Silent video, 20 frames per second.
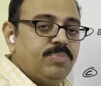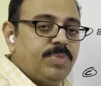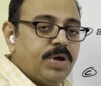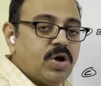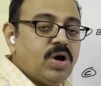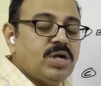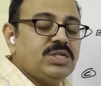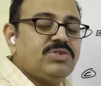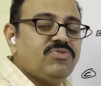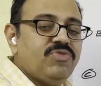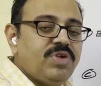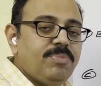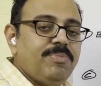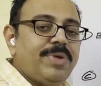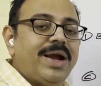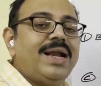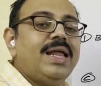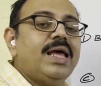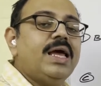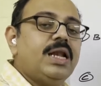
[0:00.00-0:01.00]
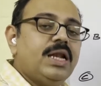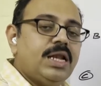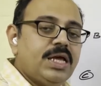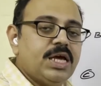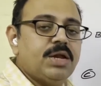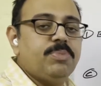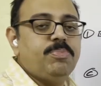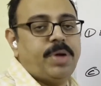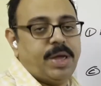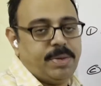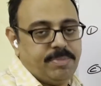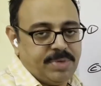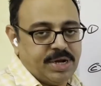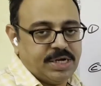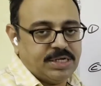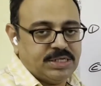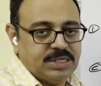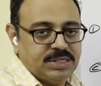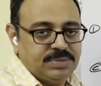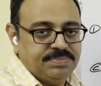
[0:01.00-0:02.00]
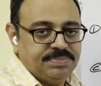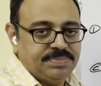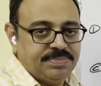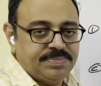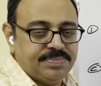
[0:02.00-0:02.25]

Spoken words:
because we made earlier payment.